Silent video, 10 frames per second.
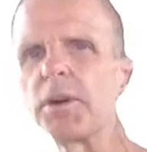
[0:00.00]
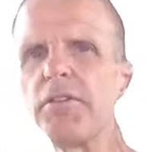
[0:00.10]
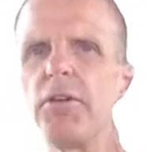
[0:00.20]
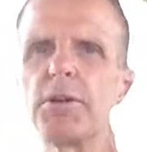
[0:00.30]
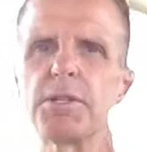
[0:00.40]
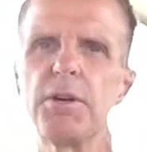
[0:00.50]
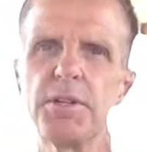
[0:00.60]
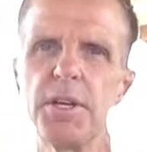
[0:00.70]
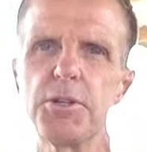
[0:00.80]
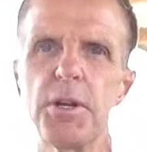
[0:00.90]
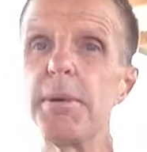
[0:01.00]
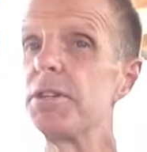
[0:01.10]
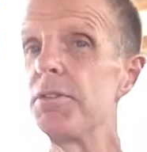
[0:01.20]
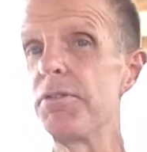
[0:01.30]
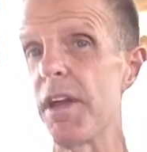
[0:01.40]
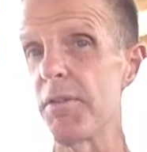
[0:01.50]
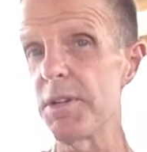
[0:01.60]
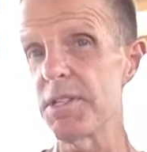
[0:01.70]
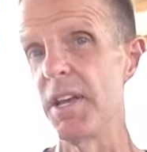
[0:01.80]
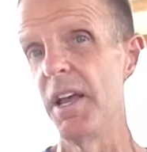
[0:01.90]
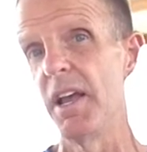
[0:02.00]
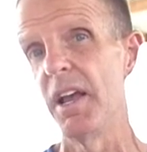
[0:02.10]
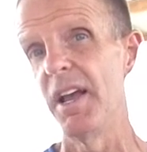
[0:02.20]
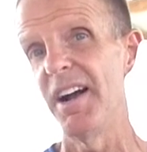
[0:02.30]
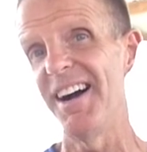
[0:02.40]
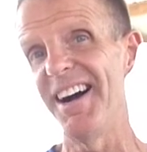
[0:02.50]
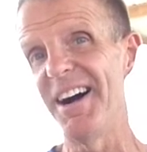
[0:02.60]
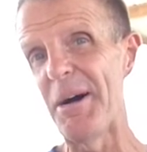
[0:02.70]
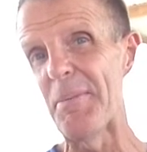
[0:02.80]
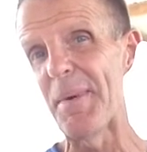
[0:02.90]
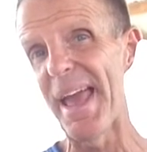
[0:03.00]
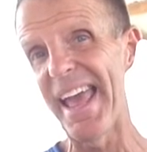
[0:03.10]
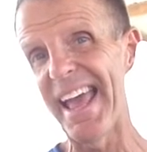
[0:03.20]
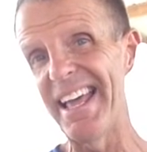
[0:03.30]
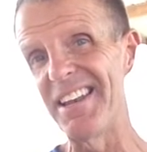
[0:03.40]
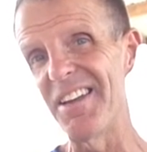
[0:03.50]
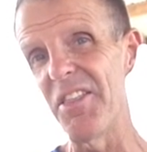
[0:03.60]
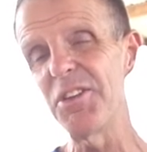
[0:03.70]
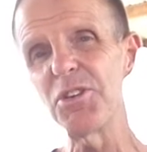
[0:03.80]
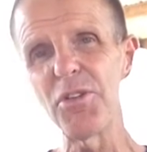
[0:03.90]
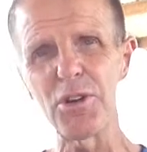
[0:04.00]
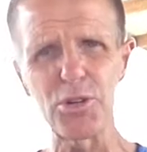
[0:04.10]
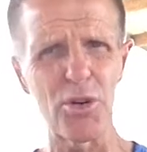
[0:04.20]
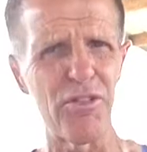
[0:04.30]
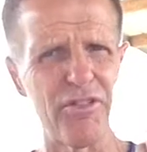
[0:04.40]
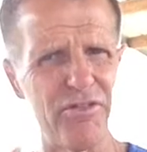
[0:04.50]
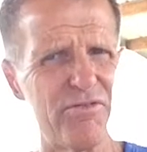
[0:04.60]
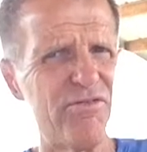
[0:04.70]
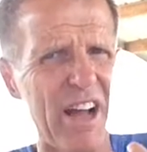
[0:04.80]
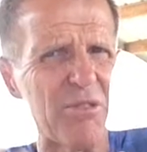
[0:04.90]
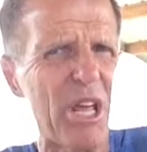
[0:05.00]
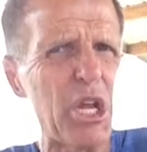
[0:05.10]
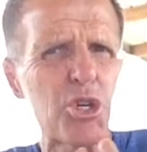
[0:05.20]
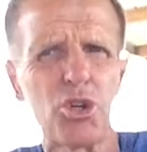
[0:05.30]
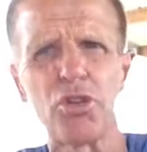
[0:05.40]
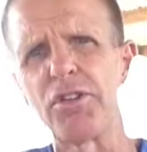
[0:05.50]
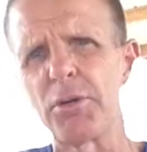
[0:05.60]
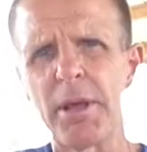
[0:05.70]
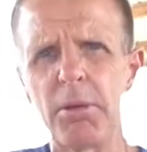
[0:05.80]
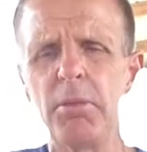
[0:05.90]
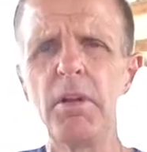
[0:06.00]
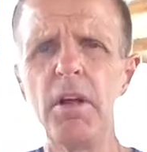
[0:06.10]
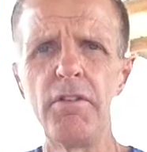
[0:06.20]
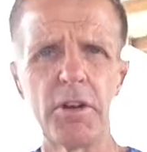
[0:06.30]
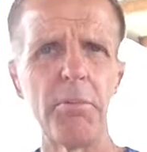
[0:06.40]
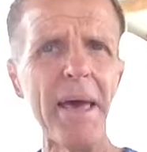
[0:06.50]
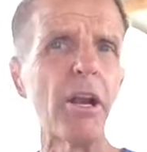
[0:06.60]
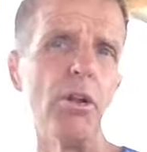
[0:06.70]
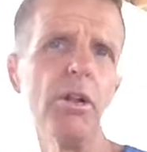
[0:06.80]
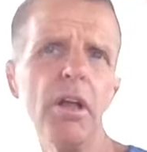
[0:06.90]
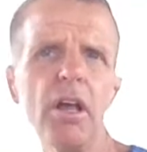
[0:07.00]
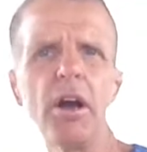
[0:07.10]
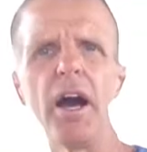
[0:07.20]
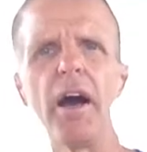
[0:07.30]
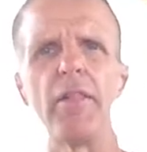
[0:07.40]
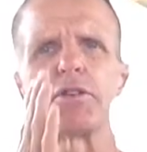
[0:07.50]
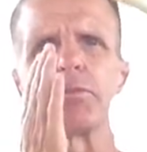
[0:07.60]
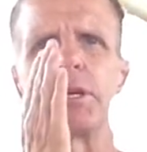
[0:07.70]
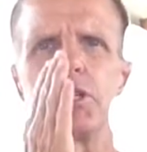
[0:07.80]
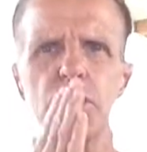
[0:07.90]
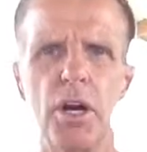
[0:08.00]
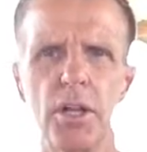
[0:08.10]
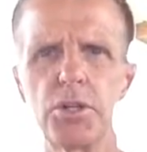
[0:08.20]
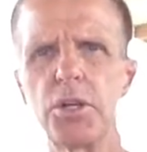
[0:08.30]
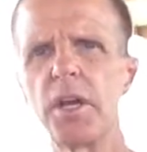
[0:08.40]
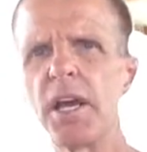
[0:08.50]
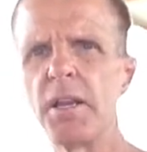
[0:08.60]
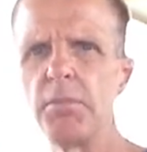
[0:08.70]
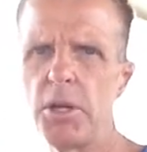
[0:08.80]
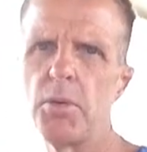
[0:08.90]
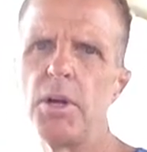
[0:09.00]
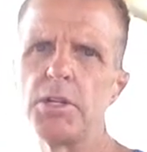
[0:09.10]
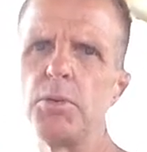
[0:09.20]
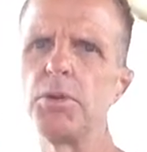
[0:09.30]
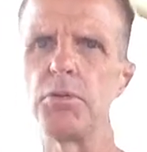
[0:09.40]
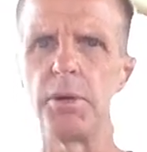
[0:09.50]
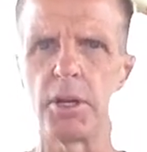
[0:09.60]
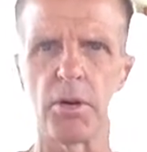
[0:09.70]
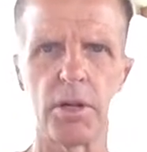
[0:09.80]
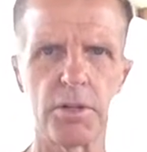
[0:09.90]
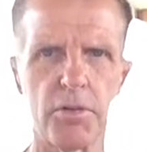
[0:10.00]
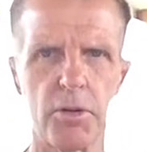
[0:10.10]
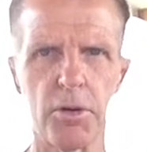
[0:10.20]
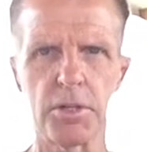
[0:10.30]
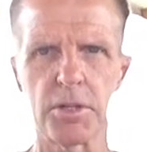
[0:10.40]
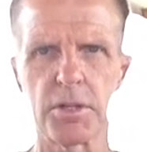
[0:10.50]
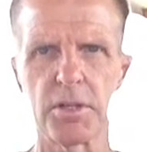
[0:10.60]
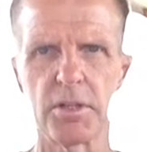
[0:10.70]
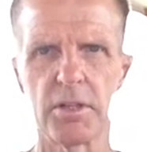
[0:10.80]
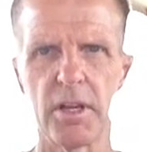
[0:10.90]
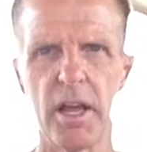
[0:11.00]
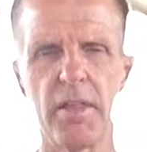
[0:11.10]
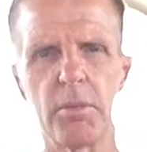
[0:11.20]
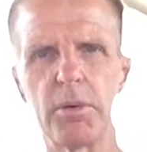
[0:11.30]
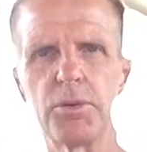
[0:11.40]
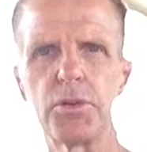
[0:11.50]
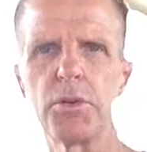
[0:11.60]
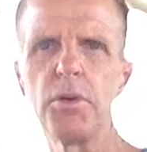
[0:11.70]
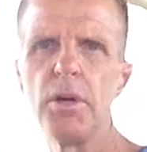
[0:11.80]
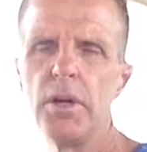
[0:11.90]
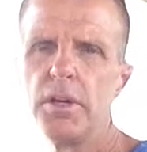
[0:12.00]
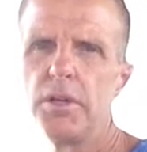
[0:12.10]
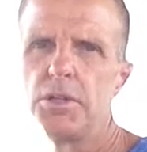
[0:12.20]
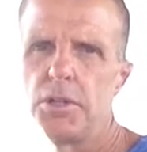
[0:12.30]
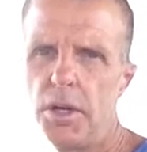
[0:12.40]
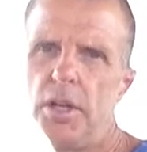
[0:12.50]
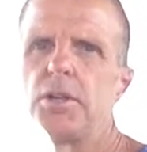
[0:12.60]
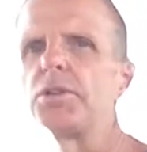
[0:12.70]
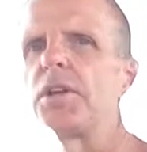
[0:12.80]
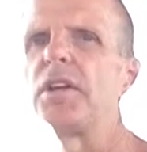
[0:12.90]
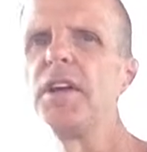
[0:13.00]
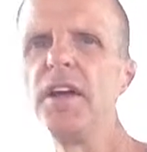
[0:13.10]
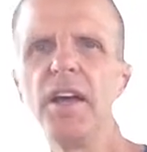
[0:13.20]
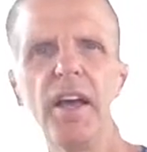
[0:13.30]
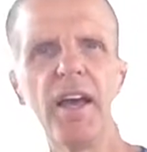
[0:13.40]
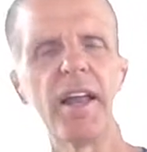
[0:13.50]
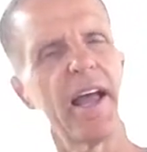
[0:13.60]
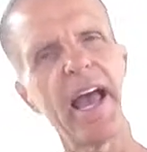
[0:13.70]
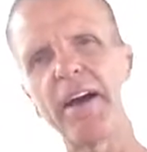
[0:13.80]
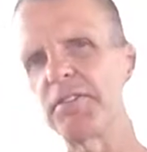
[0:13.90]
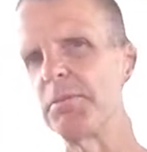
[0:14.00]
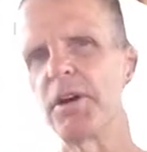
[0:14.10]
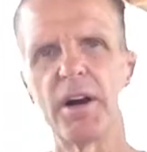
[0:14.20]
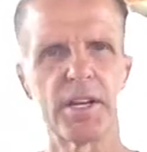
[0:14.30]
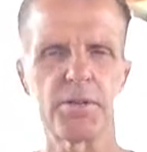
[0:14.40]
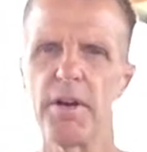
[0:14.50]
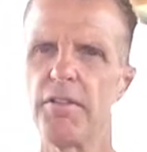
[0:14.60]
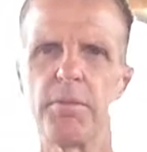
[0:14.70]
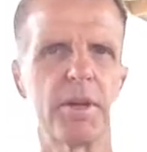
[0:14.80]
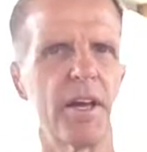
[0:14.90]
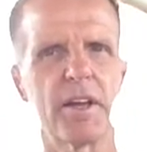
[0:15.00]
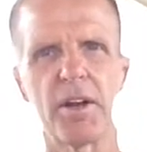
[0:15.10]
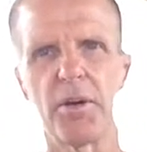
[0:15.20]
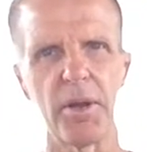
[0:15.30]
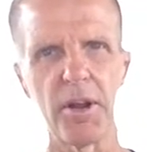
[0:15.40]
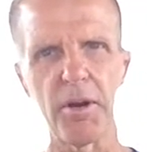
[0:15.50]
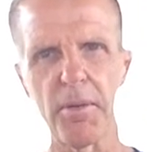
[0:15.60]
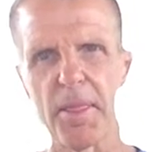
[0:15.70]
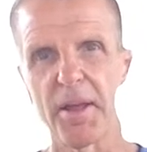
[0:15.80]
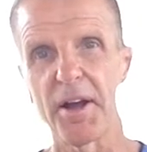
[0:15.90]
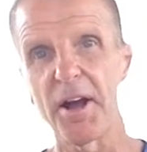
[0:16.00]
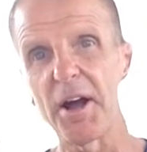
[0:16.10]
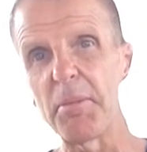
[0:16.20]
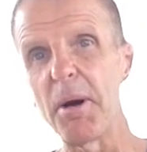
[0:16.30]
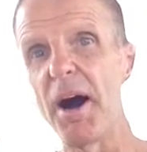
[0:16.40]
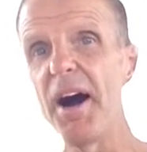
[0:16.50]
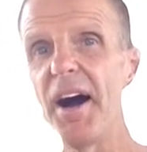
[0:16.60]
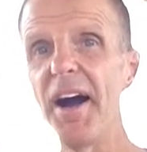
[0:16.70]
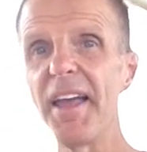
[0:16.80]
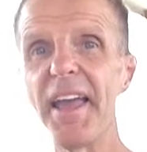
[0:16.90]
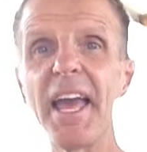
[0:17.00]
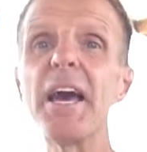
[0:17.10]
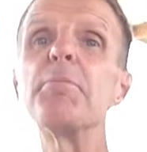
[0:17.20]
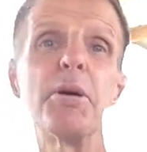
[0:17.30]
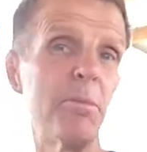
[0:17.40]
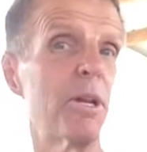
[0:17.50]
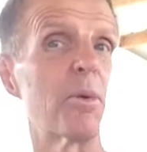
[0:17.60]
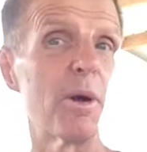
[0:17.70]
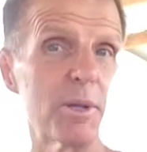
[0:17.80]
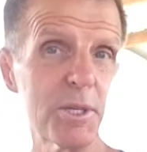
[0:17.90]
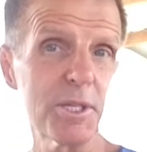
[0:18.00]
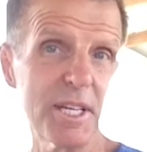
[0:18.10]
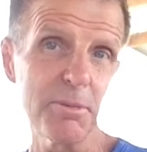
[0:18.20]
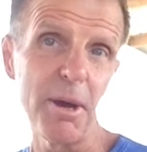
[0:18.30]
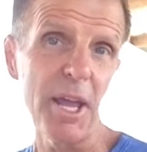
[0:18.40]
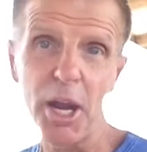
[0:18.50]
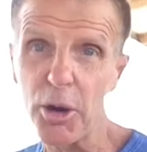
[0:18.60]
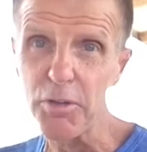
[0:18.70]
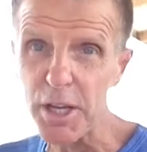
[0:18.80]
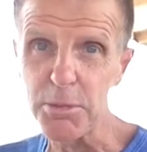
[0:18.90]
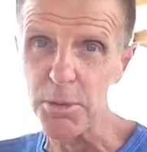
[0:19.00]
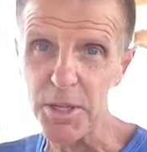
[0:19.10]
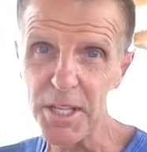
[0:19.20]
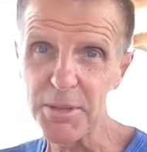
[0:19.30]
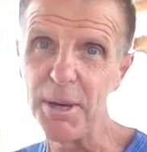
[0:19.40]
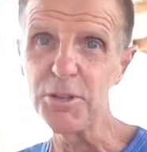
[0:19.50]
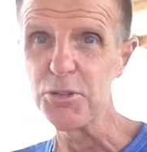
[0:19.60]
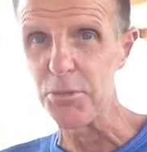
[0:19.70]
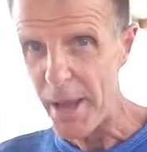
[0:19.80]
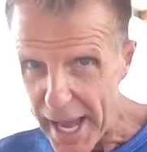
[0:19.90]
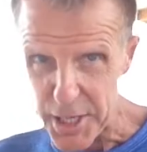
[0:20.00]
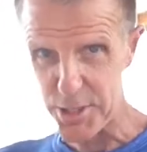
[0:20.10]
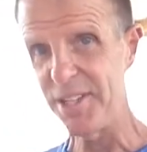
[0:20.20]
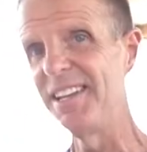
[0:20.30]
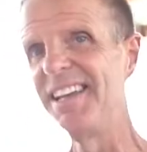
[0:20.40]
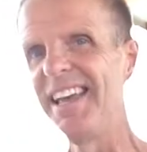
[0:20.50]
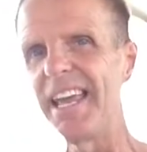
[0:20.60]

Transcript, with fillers: So we're going to focus our attention on my two favorites um, and the two that are sort of foundational or fundamental, fundamental uh, and those would be geology and meteorology. We'll do meteorology first and then we'll do geology. And I have to be honest right from the get-go here, um, I am a meteorologist. That's my area of expertise, my true passion.